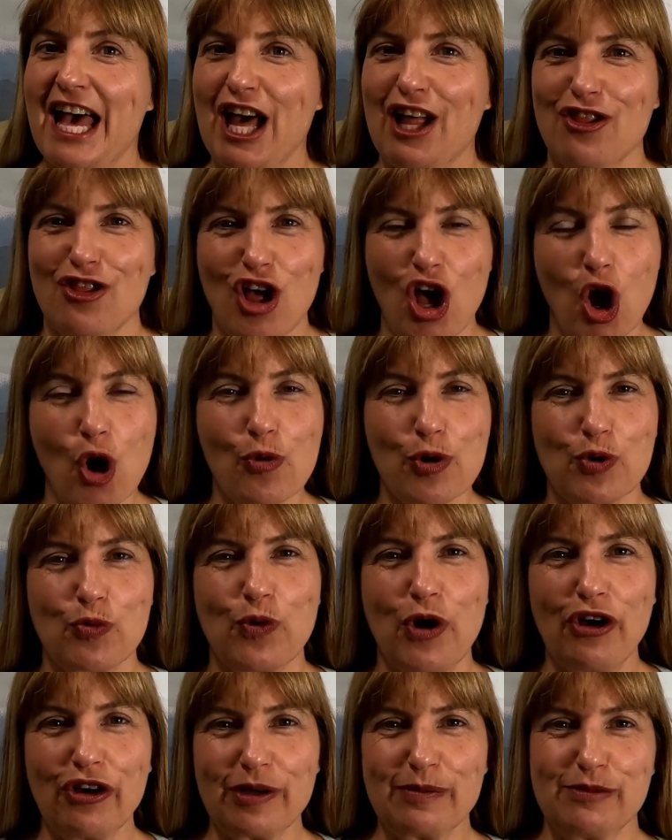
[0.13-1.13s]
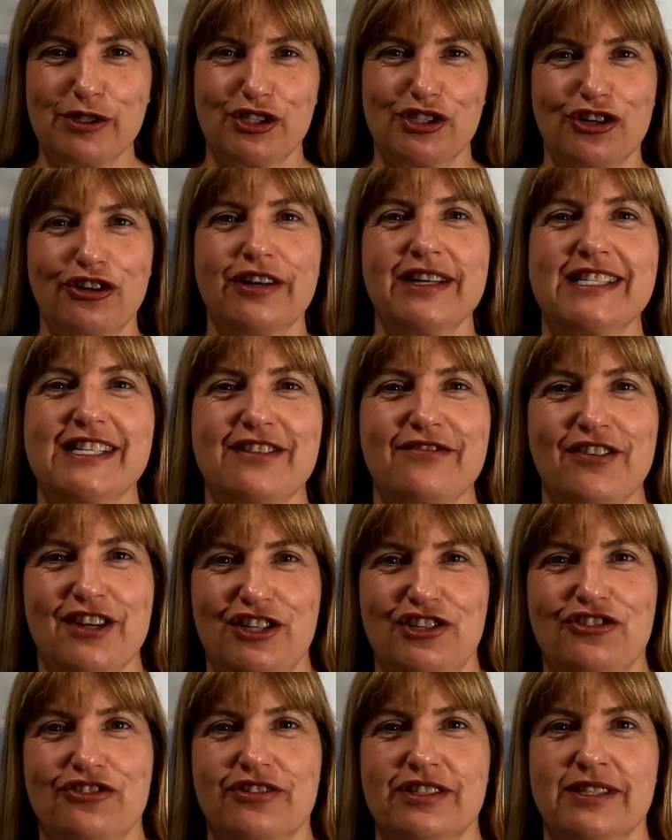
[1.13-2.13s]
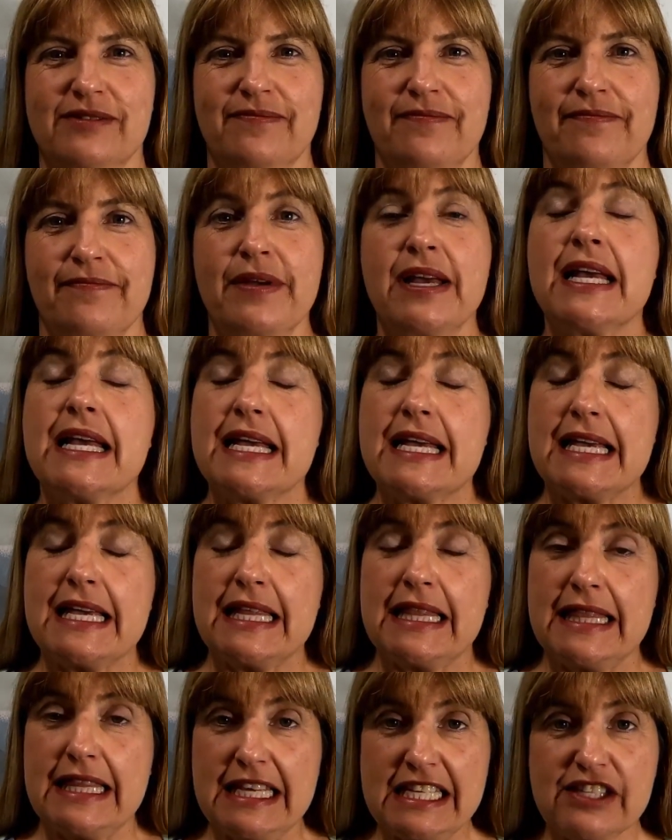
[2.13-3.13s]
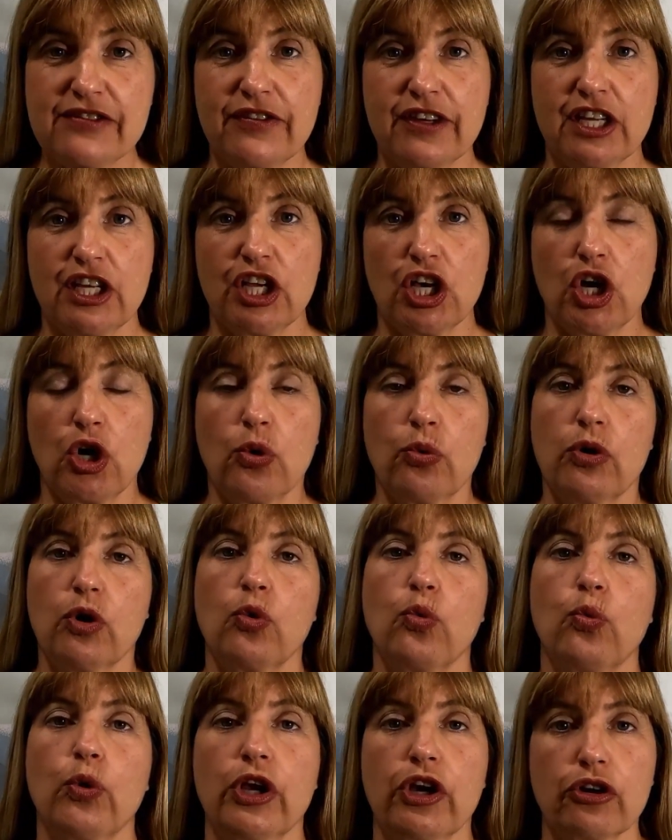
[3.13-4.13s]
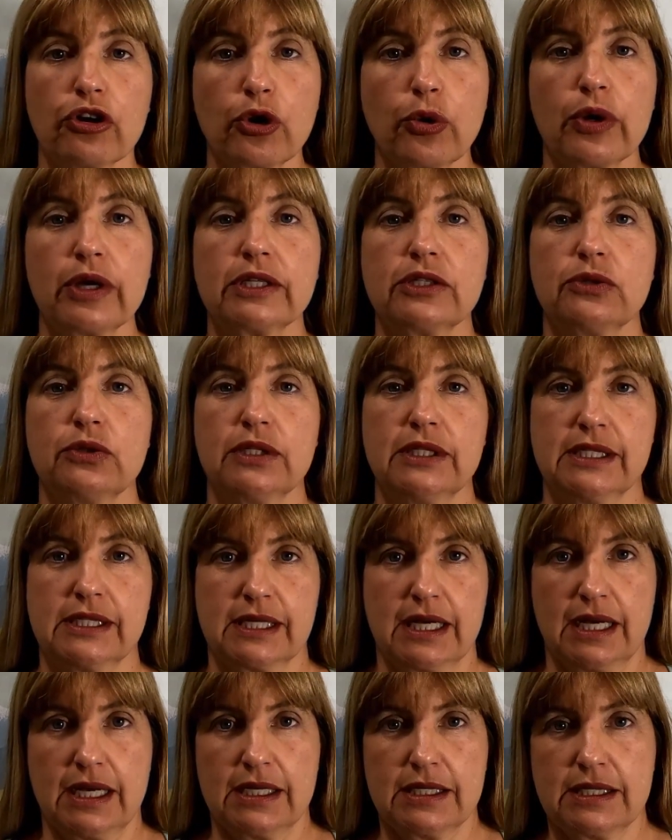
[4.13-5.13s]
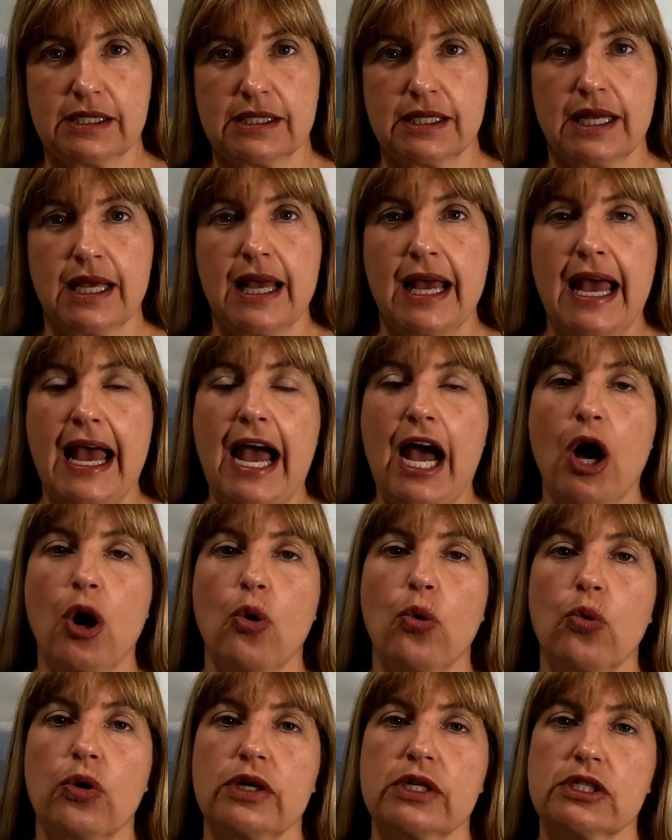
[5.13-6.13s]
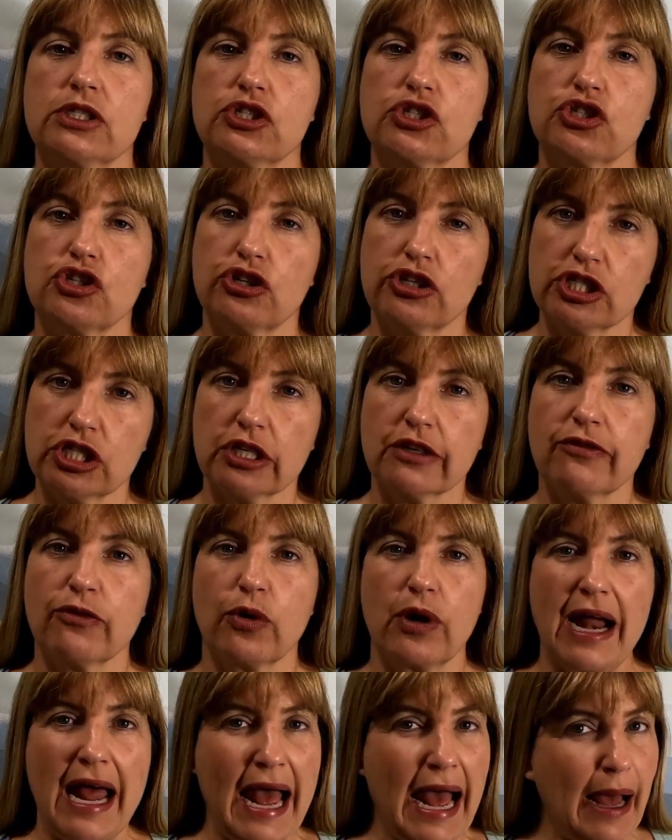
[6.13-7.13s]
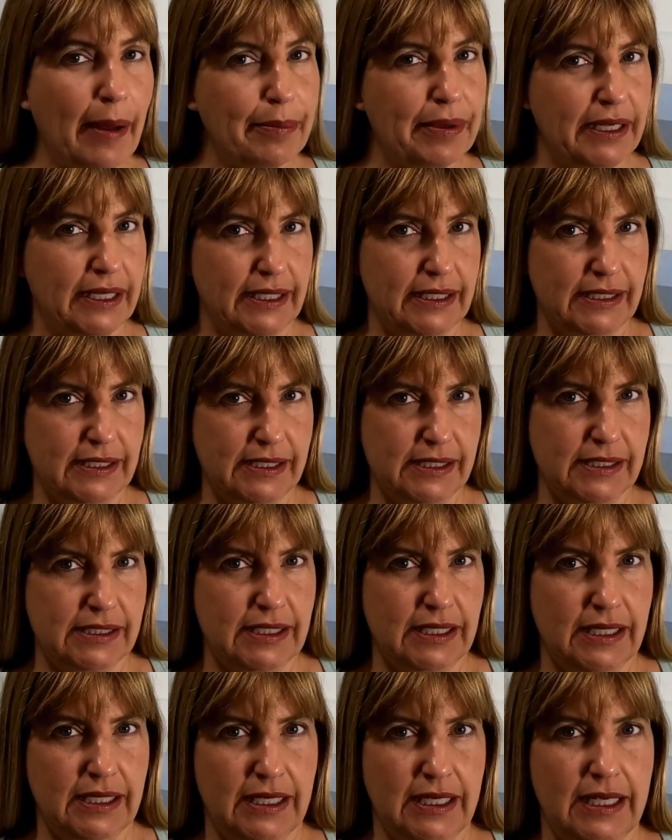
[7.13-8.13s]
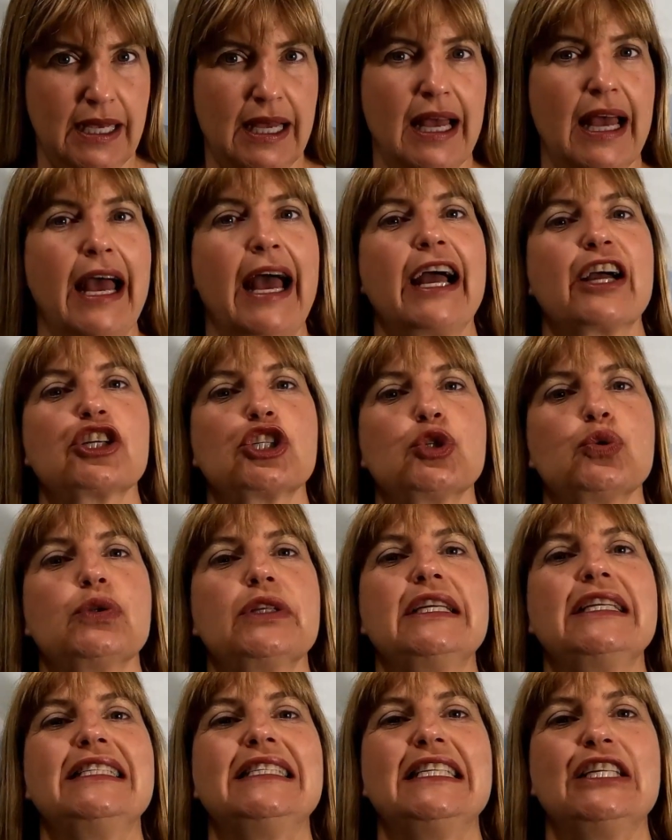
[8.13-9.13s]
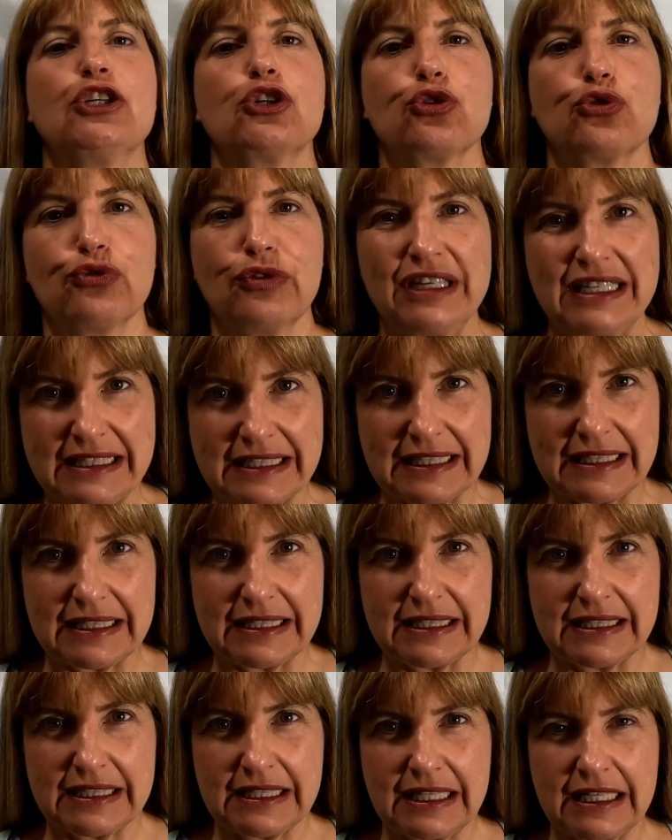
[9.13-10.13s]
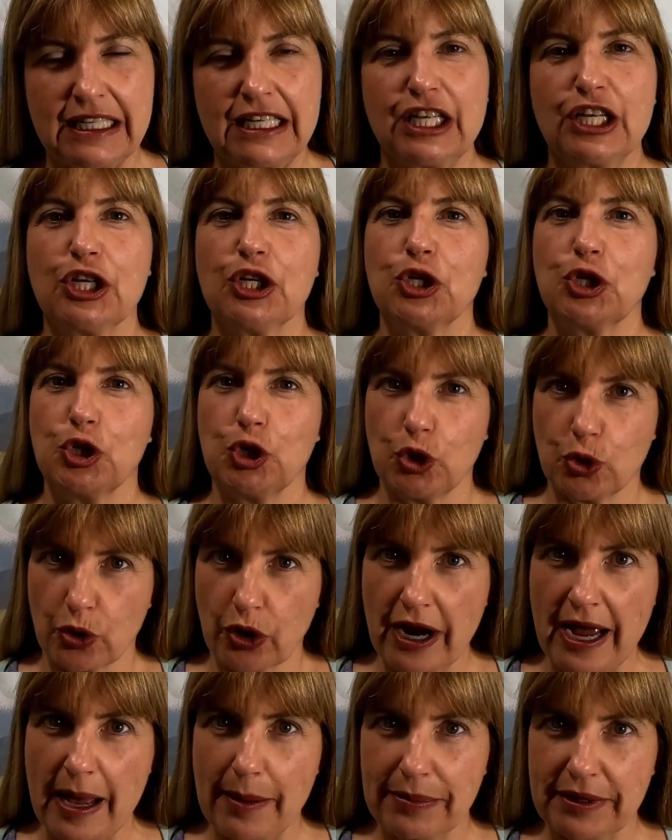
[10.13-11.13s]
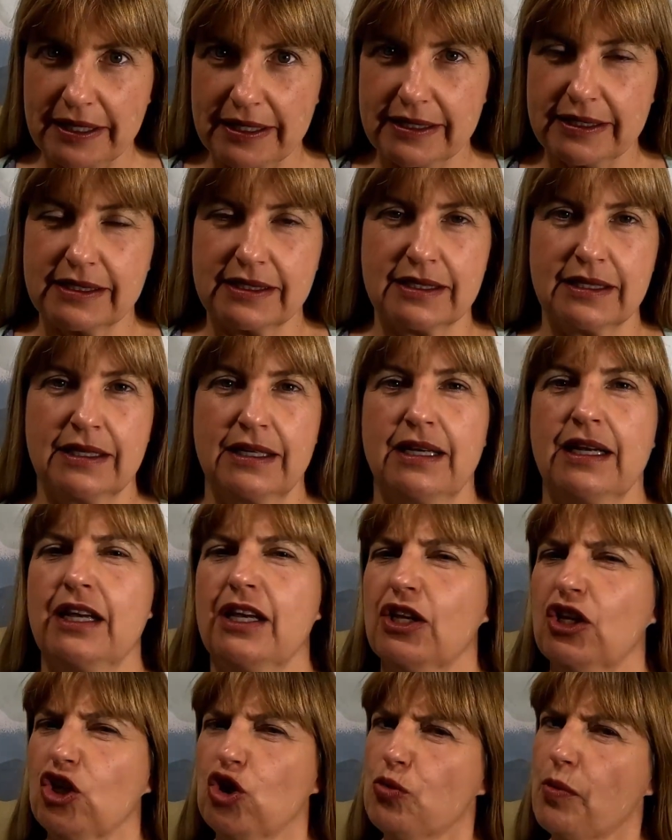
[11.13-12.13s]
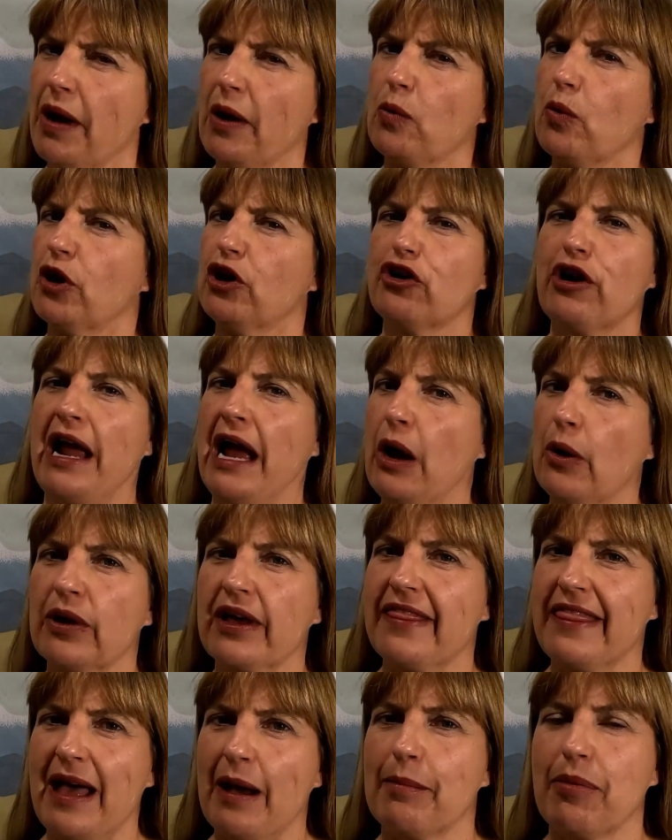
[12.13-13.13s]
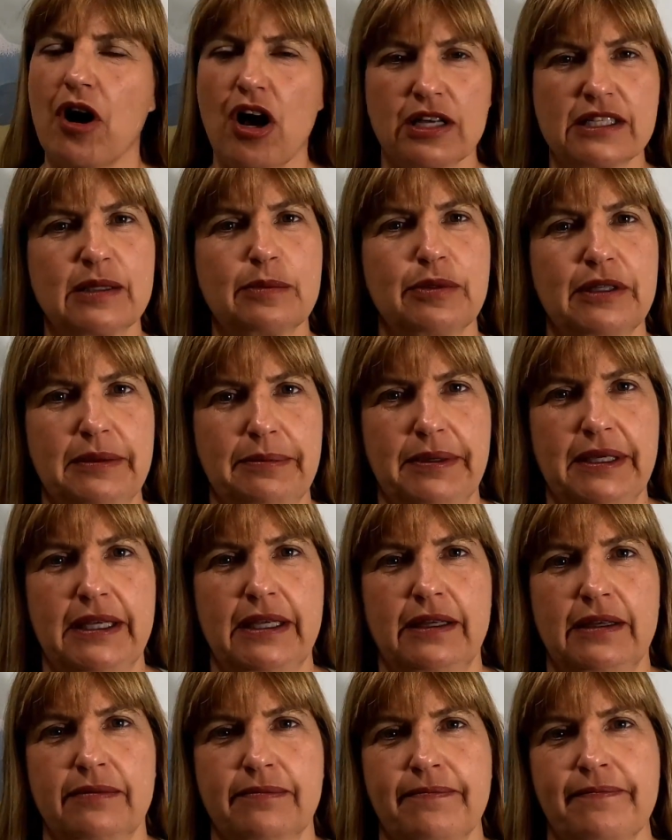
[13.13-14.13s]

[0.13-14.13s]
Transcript: Hello and welcome to Turi's Adventures. In this video, we're going to discuss how searching for happiness actually decreases your happiness. You might wonder, how can that possibly be?